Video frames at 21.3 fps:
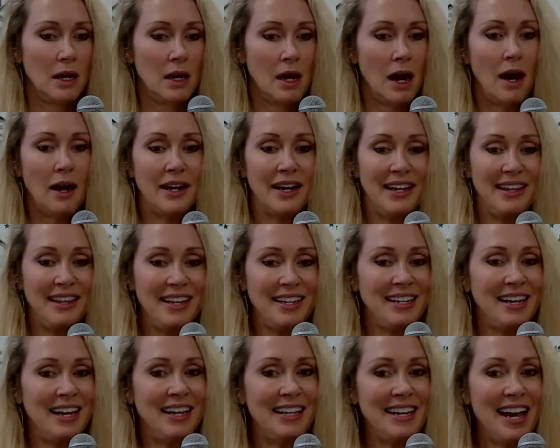
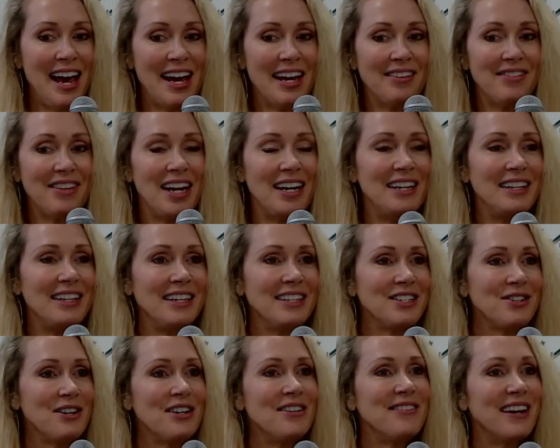I've got on the
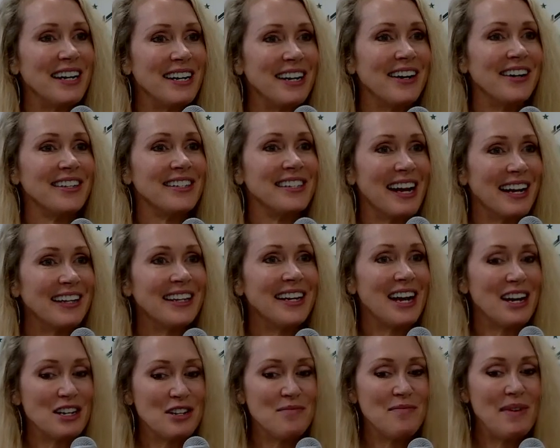screen right here exactly
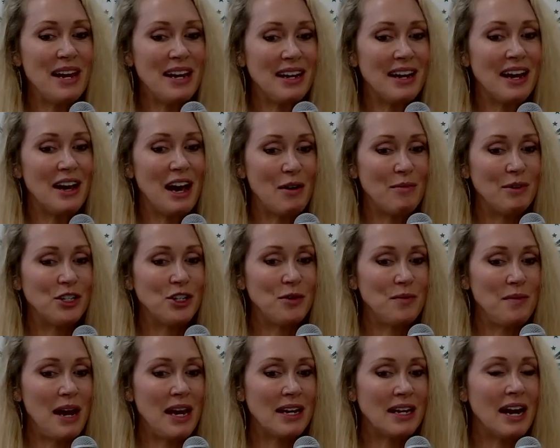how much
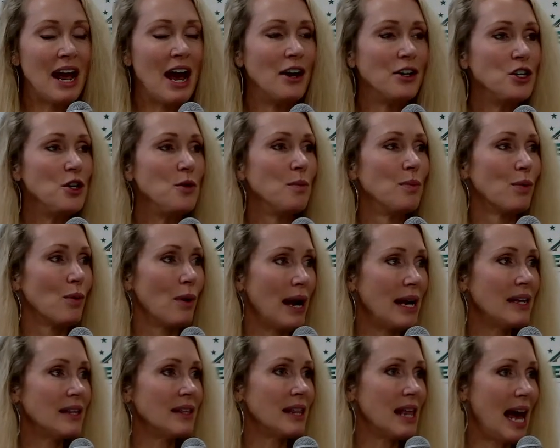you make and how you
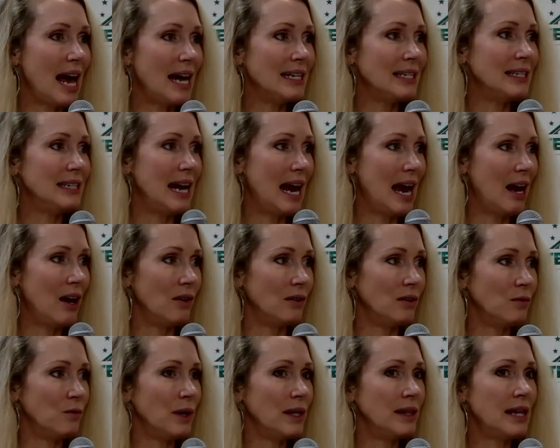break that
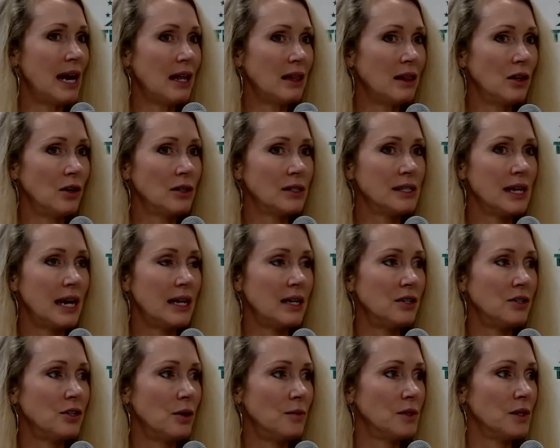down, what that looks like
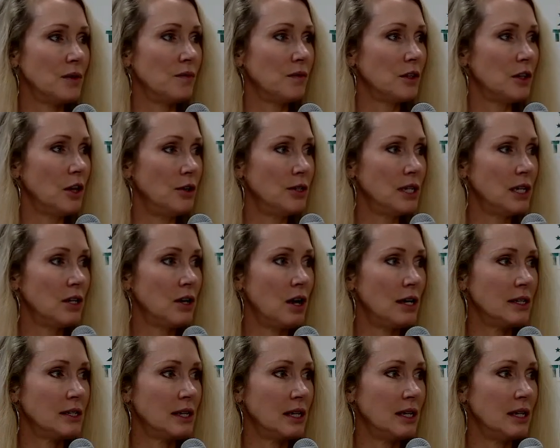in terms of closing
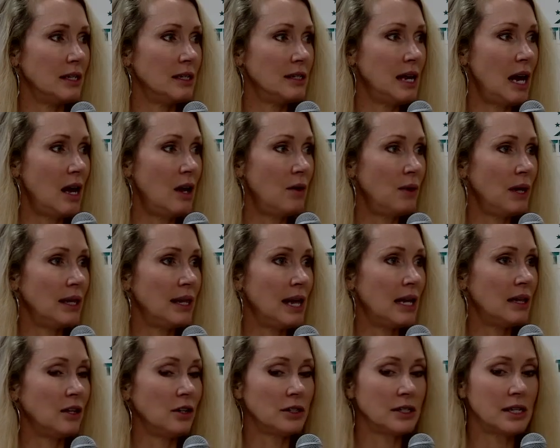costs on the sell, what
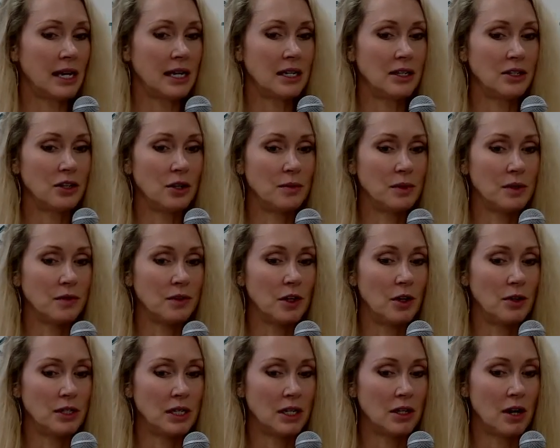that looks like in terms of
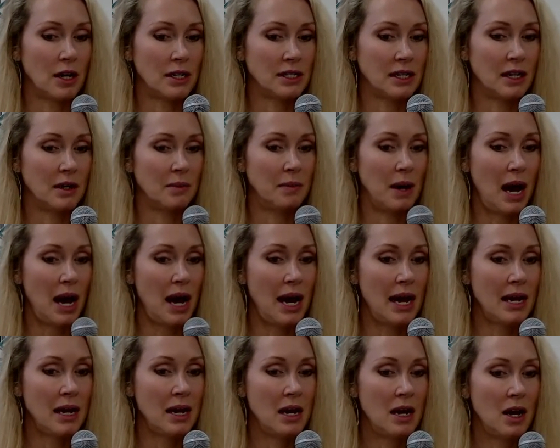closing costs on the
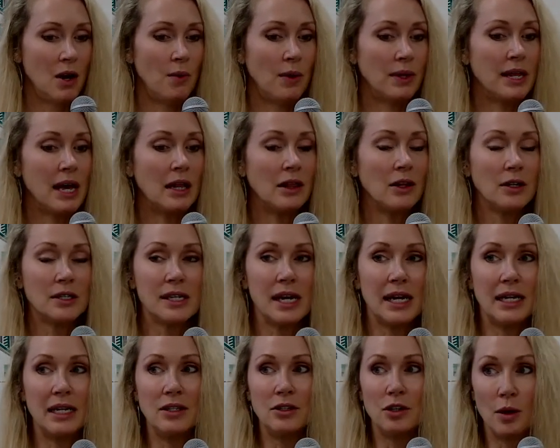buy, what that looks
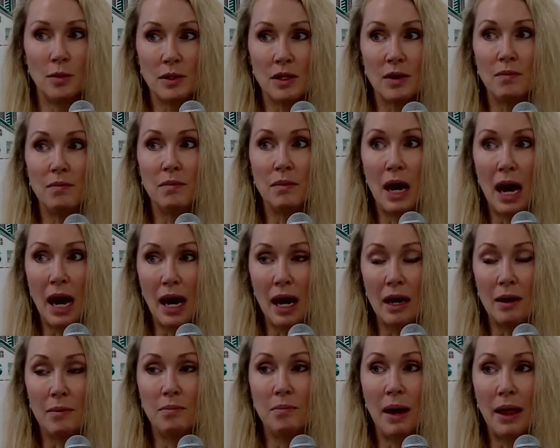like in terms of
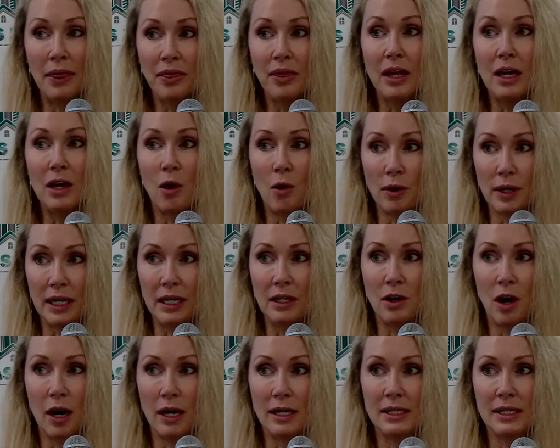monthly holding
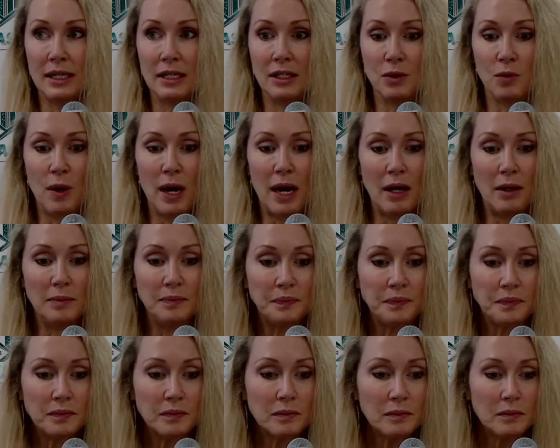cost as well.
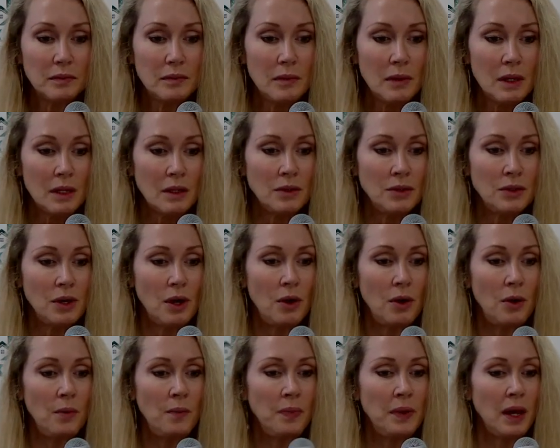
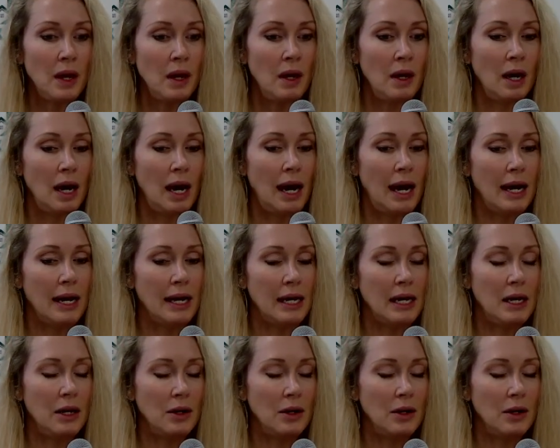So but